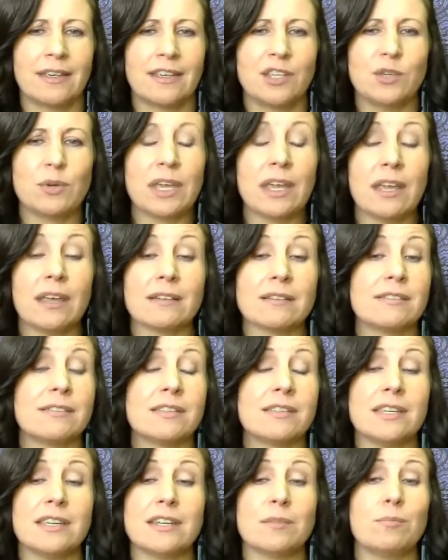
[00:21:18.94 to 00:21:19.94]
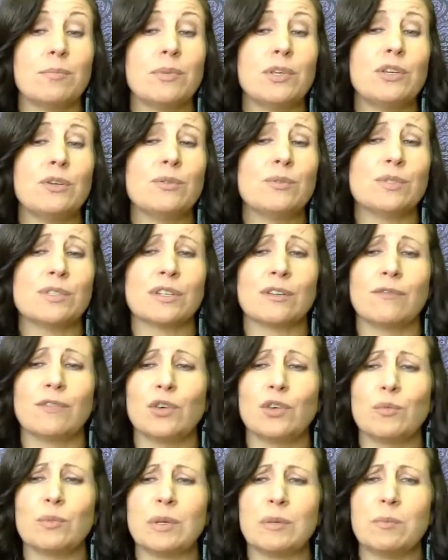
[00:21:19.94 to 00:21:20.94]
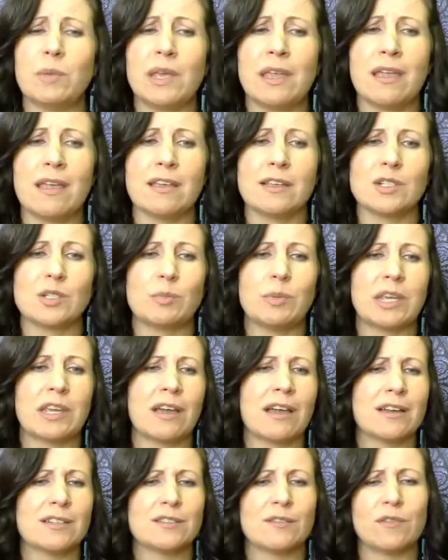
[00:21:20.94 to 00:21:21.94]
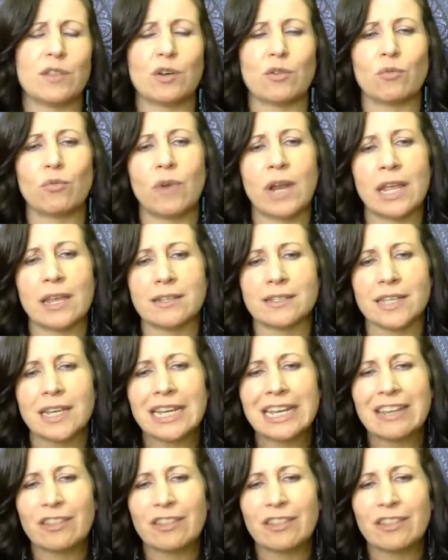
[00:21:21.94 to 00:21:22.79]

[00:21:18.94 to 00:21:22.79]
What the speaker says: You can't see an abuse of human beings because of their race,